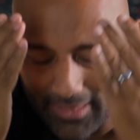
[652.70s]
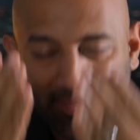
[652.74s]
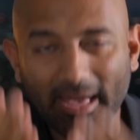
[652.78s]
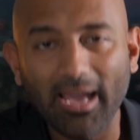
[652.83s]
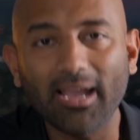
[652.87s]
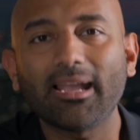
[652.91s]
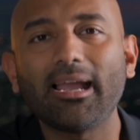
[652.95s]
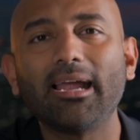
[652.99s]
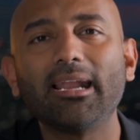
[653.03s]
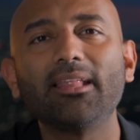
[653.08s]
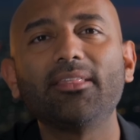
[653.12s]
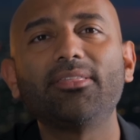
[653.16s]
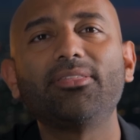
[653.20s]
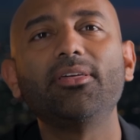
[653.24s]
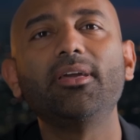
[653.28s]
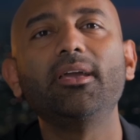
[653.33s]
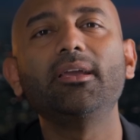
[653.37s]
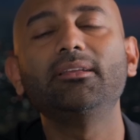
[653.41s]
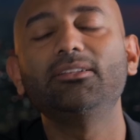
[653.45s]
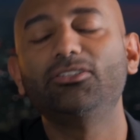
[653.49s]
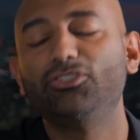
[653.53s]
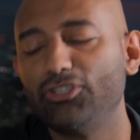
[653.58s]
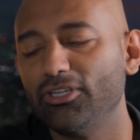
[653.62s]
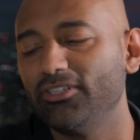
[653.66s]
And that kind of
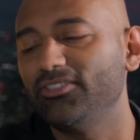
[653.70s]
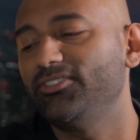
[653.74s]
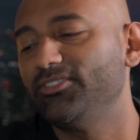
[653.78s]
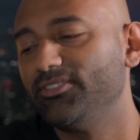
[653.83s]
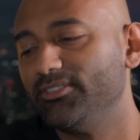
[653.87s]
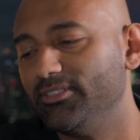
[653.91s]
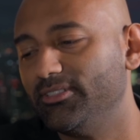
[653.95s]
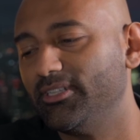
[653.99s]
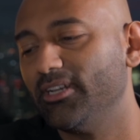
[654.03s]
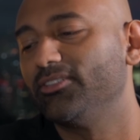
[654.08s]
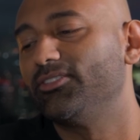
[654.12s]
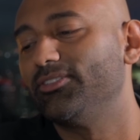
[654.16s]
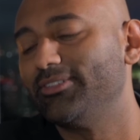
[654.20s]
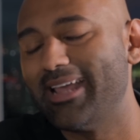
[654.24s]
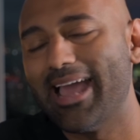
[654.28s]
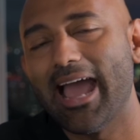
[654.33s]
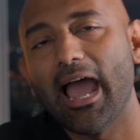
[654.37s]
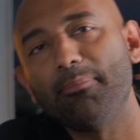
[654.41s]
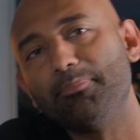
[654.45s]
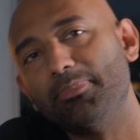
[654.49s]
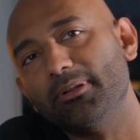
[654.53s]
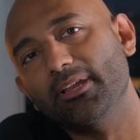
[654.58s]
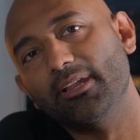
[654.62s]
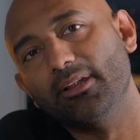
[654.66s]
thing just doesn't
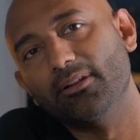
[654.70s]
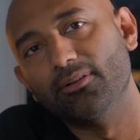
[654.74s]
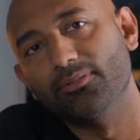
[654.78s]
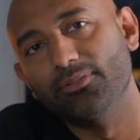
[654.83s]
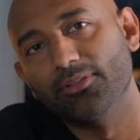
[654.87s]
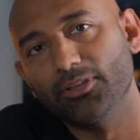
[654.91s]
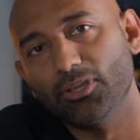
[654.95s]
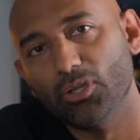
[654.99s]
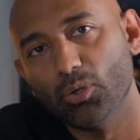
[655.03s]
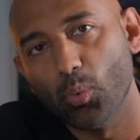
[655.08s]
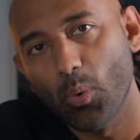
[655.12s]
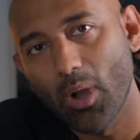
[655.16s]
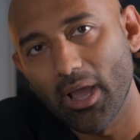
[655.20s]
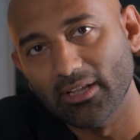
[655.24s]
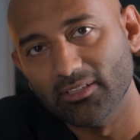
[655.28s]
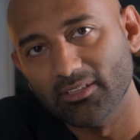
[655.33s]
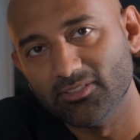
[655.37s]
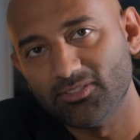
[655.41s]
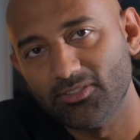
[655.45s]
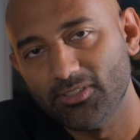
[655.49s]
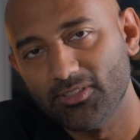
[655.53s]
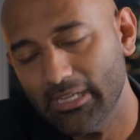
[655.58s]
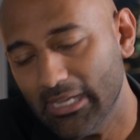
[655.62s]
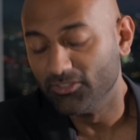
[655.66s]
happen here in the U
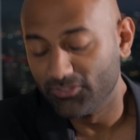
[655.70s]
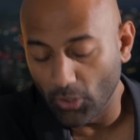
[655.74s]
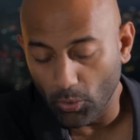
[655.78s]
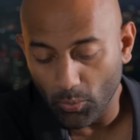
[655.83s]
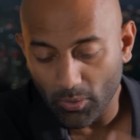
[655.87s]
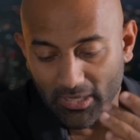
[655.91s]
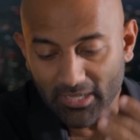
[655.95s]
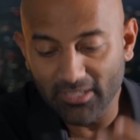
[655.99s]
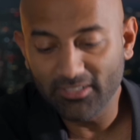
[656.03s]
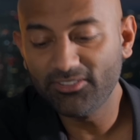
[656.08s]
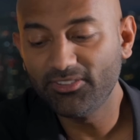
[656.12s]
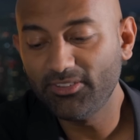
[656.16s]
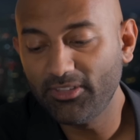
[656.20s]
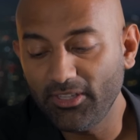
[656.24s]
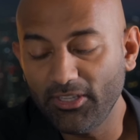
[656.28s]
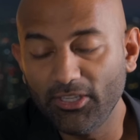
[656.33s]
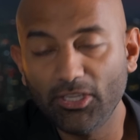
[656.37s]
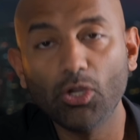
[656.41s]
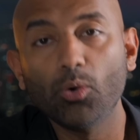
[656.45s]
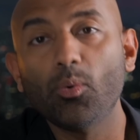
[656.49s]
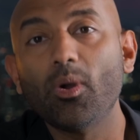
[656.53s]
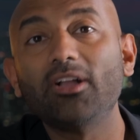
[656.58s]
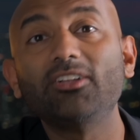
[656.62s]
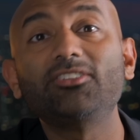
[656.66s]
S. So is the
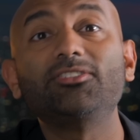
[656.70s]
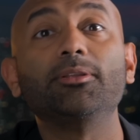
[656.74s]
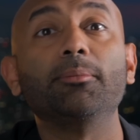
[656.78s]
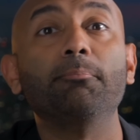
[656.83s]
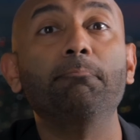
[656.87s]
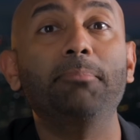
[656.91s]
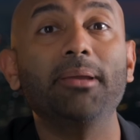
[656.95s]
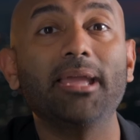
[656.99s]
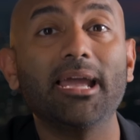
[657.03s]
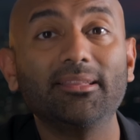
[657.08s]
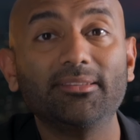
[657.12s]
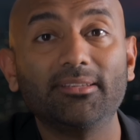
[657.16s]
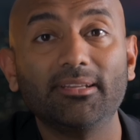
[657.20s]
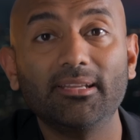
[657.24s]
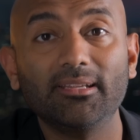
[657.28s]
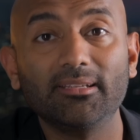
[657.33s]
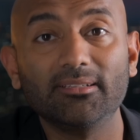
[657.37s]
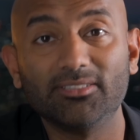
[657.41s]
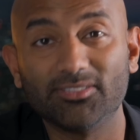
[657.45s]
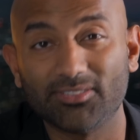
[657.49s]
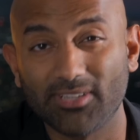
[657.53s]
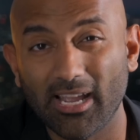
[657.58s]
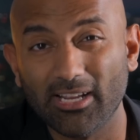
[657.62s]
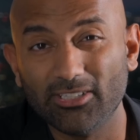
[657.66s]
U S
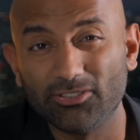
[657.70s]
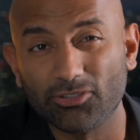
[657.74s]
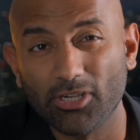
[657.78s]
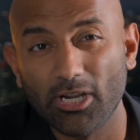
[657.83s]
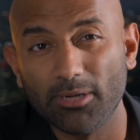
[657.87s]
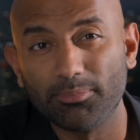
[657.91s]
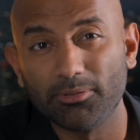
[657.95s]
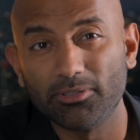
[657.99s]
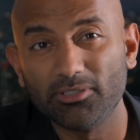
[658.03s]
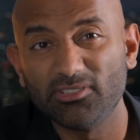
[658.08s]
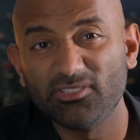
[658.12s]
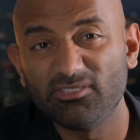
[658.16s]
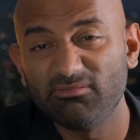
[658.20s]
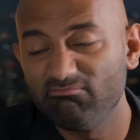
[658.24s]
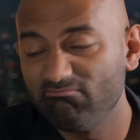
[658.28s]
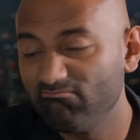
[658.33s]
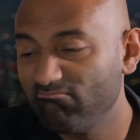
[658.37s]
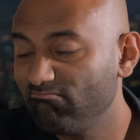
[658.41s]
abandoning skyscrapers?